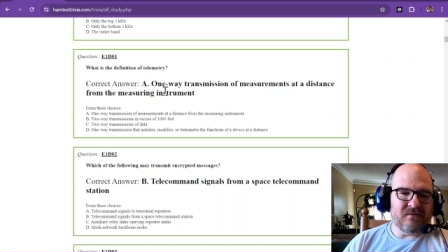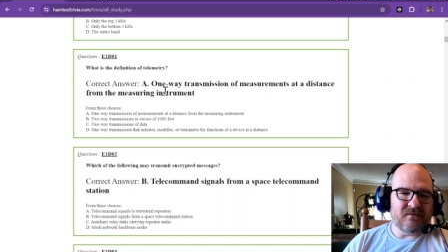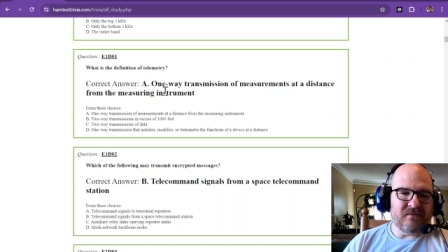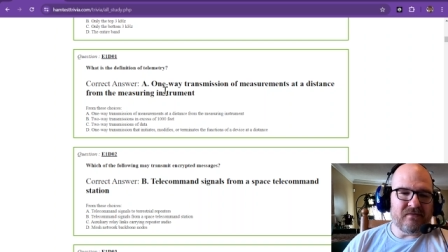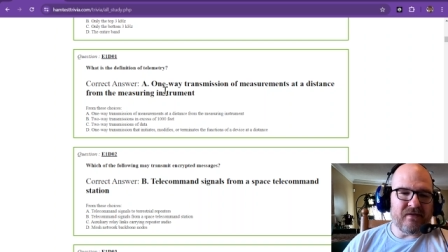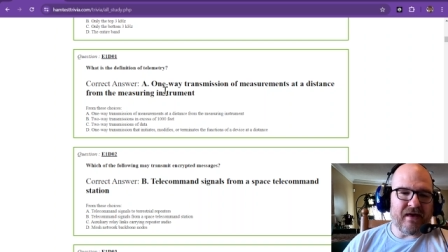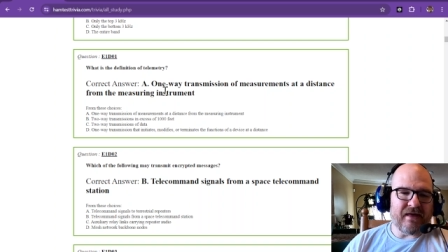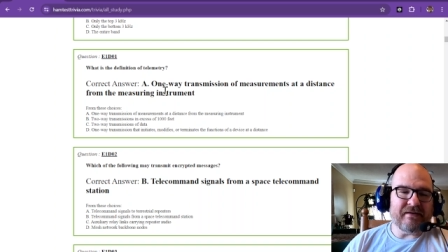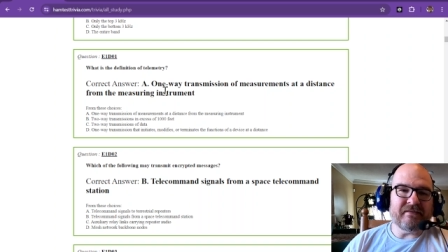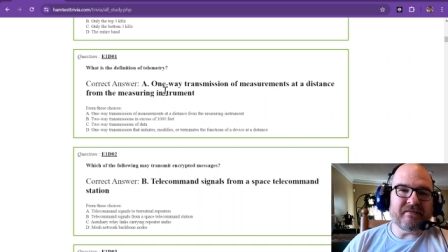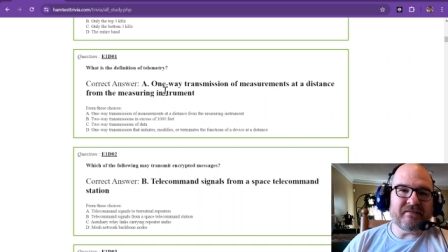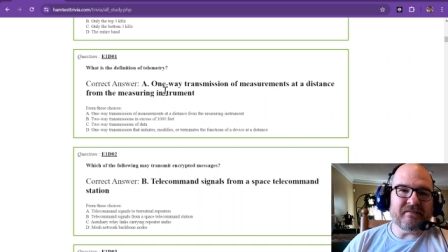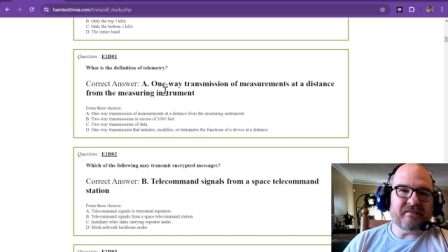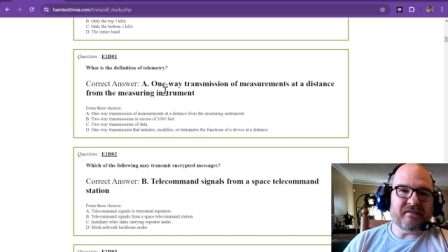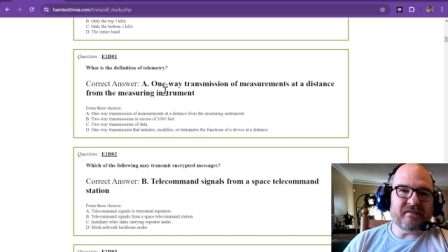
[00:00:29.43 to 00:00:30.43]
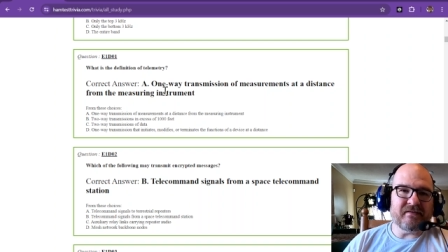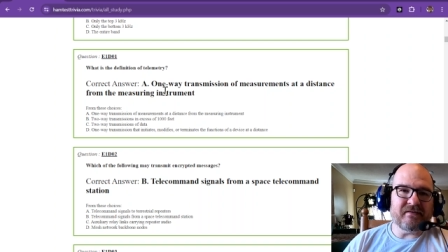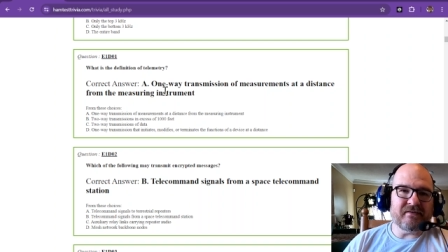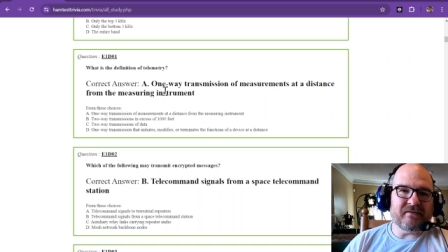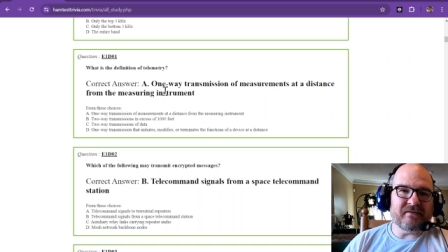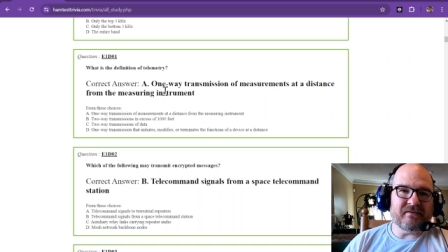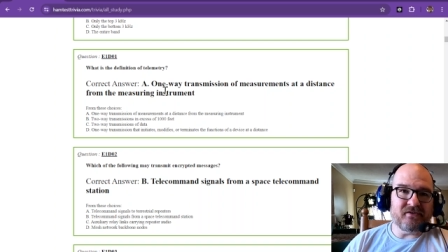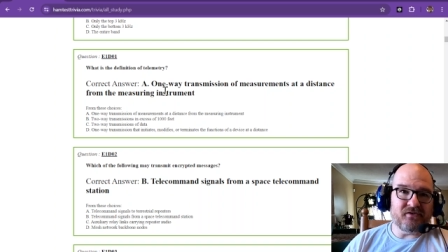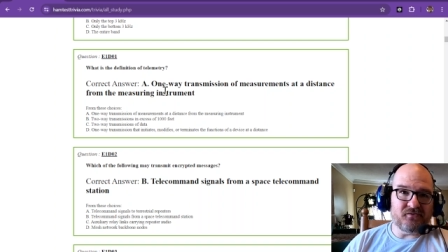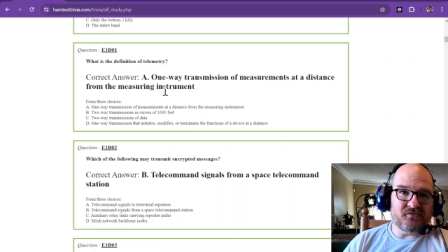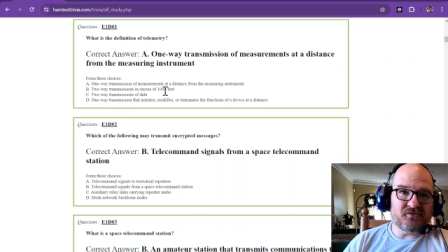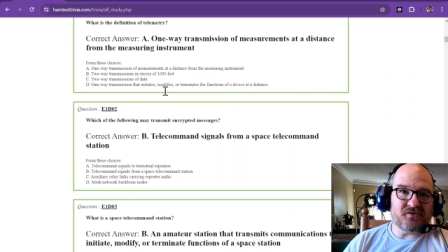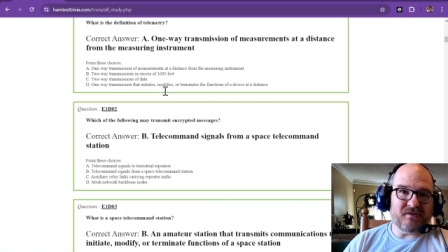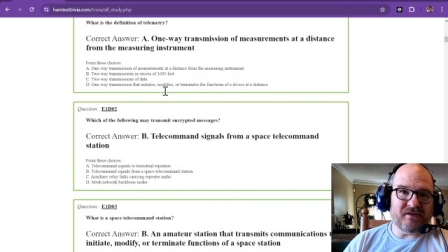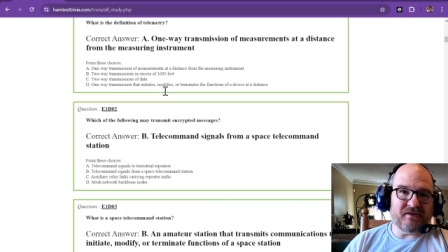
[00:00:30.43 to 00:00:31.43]
that is
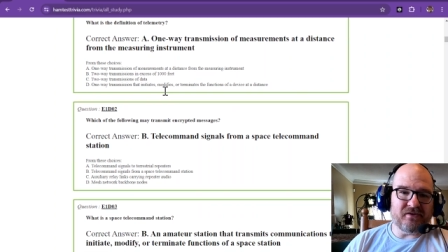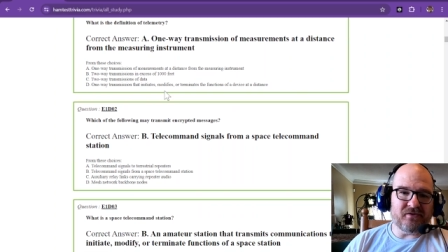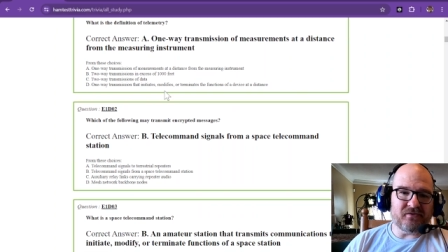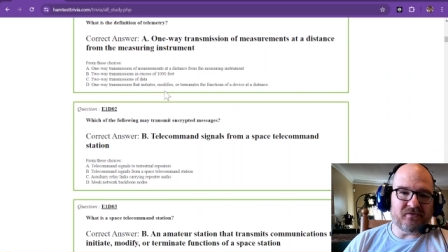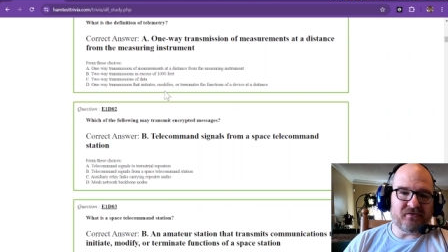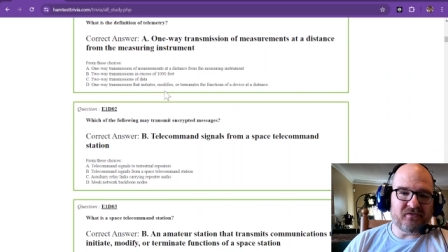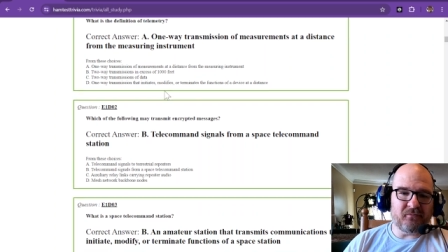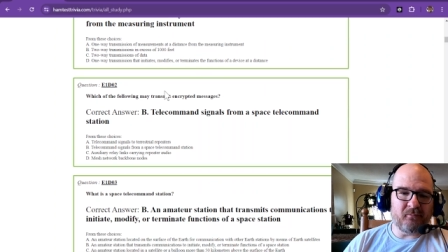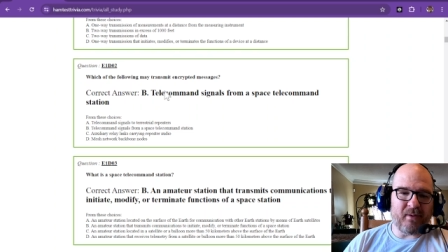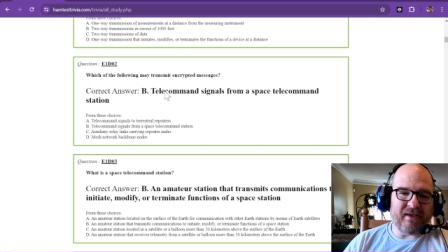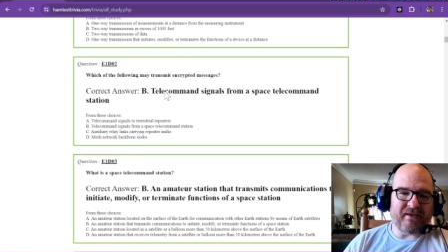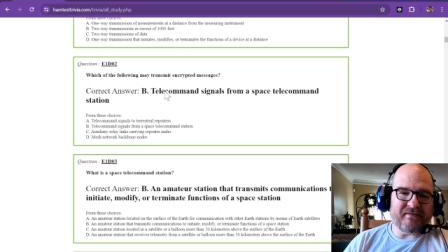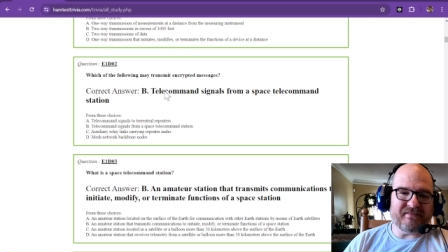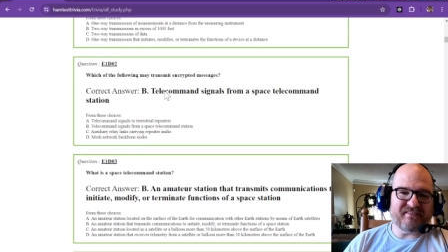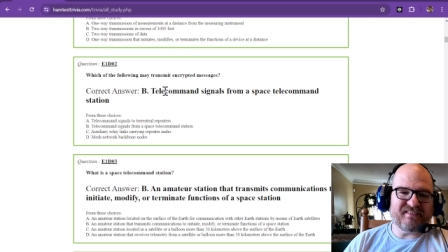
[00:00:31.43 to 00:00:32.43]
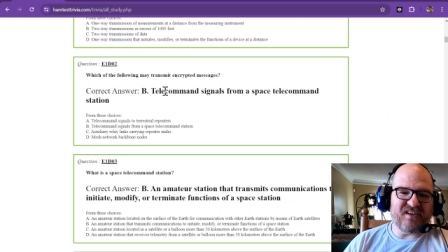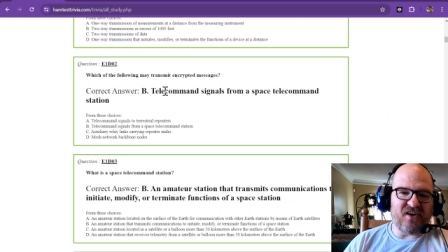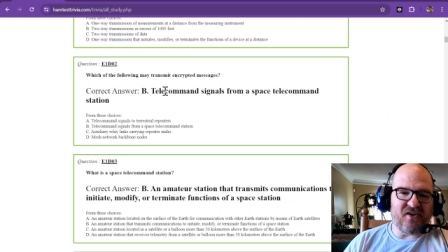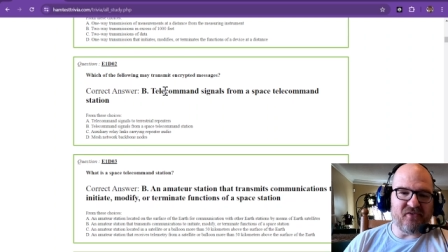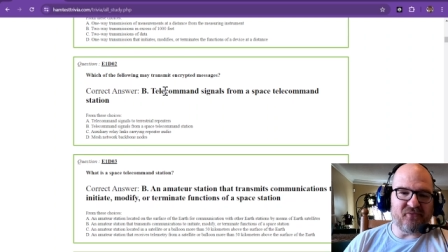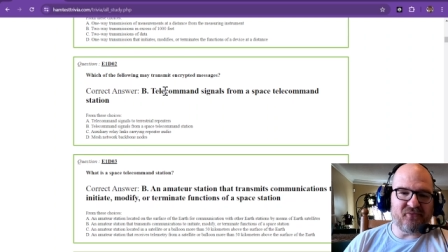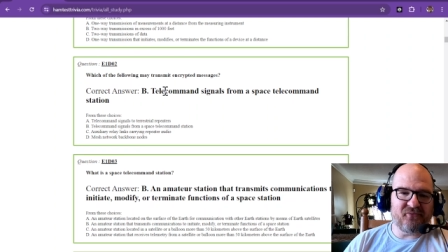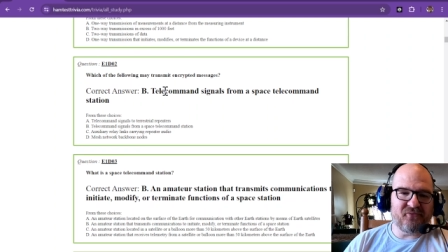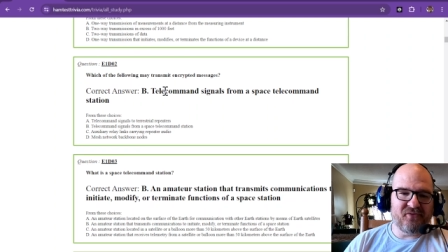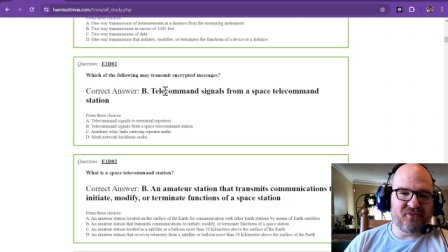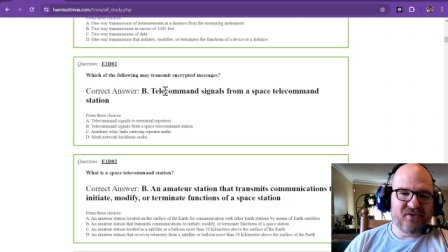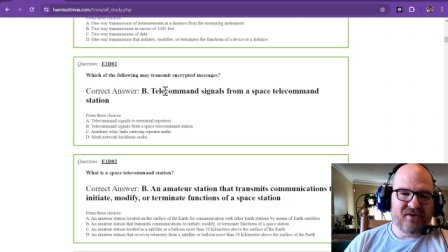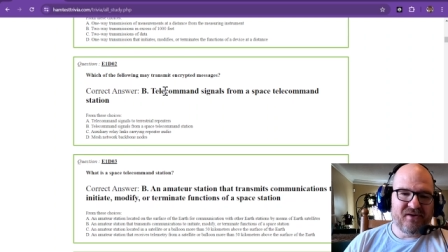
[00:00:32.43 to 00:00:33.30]
usually your space stuff